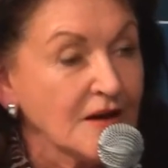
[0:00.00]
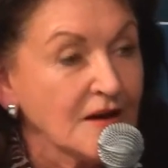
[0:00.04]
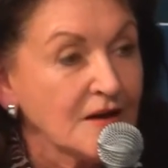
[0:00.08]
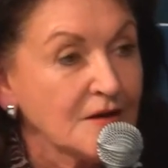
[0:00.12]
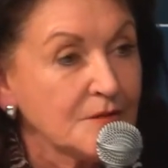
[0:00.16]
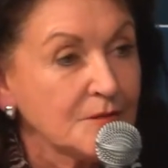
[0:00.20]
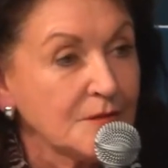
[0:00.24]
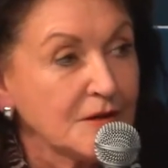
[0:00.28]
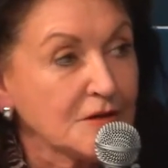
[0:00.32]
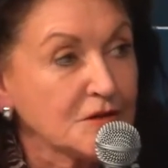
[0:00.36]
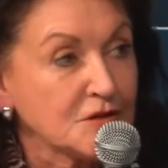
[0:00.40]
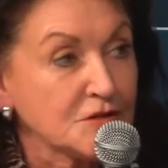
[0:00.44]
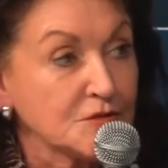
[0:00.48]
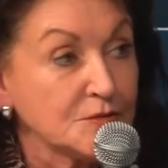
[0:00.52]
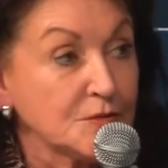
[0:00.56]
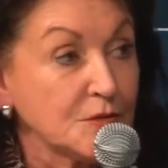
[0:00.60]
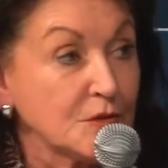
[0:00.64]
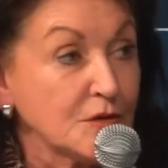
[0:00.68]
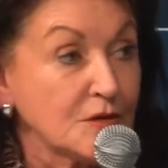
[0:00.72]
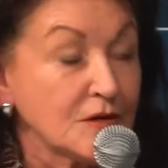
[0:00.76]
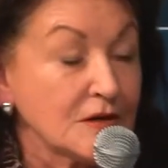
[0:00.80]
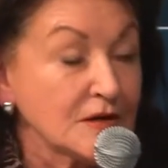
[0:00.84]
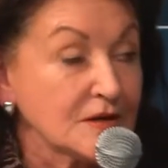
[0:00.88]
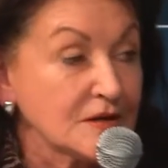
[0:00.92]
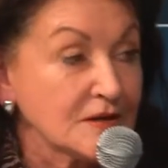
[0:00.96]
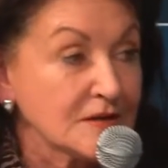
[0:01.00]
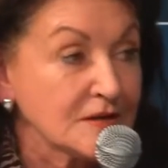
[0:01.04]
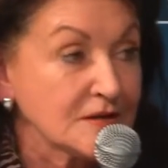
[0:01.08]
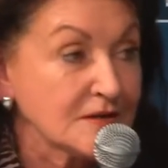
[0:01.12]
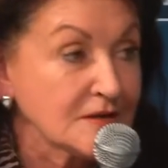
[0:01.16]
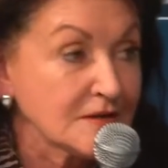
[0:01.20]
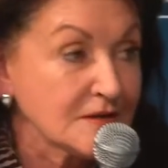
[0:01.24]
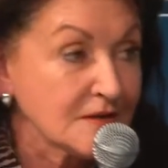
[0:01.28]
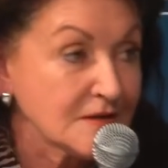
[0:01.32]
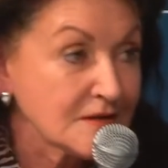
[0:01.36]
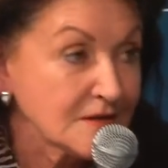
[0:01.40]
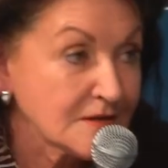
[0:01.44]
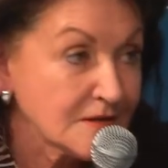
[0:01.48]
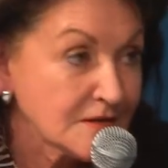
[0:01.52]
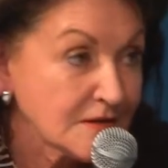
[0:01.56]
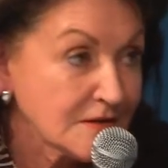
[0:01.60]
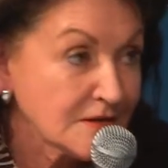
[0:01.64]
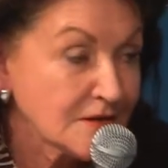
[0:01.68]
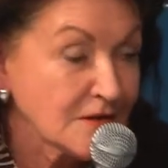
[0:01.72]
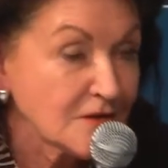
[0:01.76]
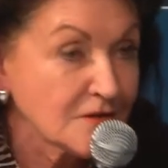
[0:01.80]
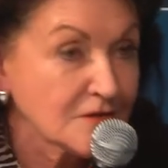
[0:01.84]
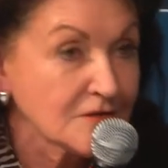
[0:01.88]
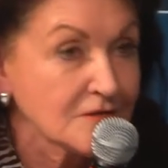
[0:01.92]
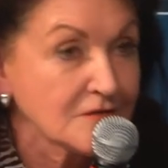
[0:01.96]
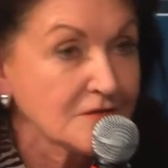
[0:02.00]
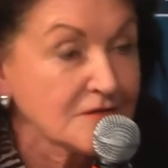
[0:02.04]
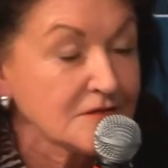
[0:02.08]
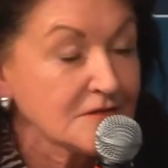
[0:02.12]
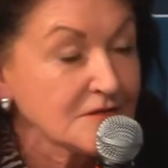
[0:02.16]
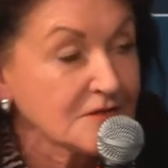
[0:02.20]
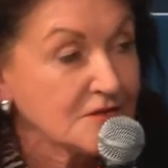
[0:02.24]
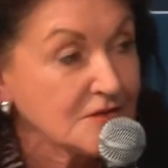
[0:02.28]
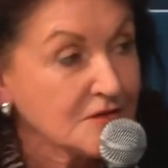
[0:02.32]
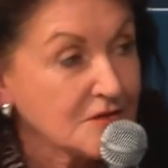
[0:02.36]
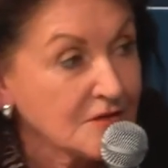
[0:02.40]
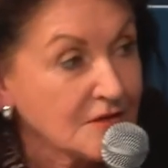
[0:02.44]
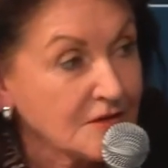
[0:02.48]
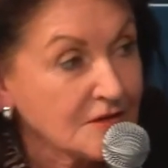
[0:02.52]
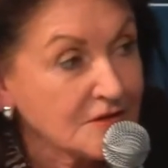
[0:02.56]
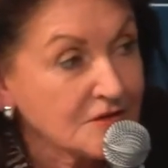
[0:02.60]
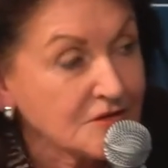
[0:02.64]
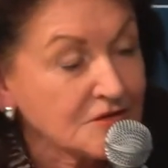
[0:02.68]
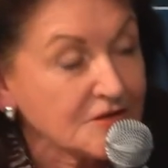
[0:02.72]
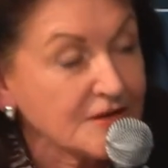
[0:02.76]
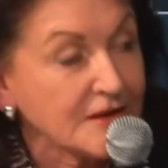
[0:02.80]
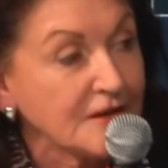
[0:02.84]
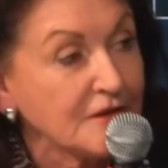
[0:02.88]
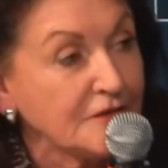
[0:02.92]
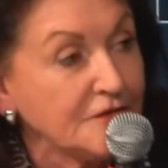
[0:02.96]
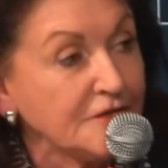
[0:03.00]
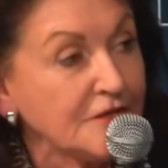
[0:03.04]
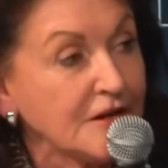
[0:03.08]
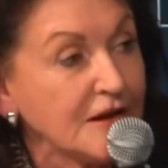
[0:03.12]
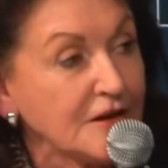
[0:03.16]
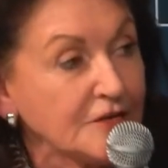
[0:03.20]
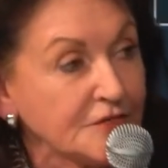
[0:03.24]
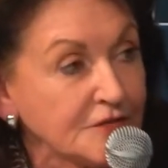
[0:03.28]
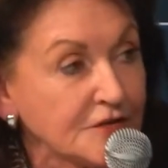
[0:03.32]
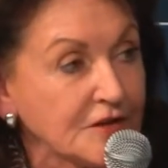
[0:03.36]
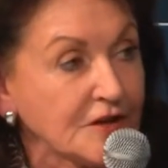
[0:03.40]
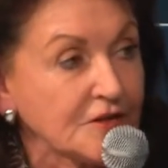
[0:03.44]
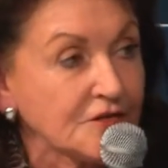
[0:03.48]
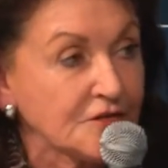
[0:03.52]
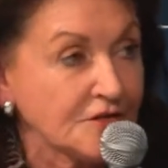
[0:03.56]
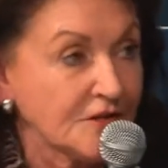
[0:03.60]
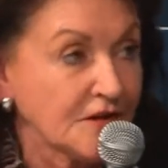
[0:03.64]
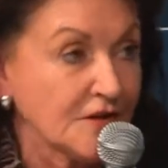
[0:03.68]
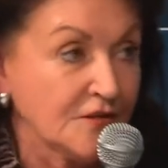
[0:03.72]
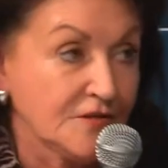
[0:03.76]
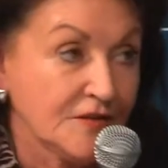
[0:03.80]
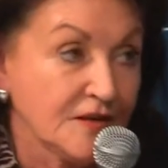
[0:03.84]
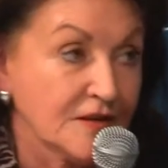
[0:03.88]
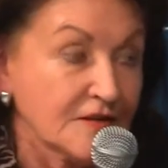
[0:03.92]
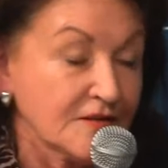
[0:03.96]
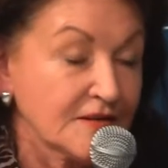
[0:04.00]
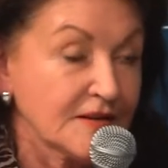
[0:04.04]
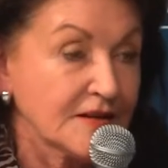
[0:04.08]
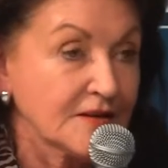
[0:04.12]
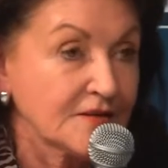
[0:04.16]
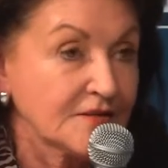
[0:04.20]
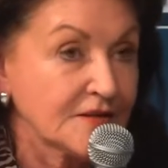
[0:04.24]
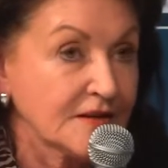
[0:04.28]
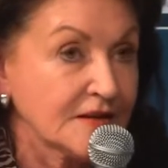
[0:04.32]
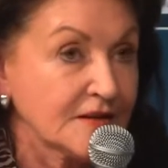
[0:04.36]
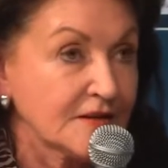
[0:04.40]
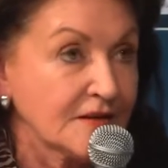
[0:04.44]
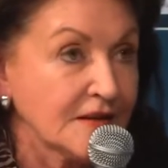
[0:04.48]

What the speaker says: much more long shelf life testing, things like that.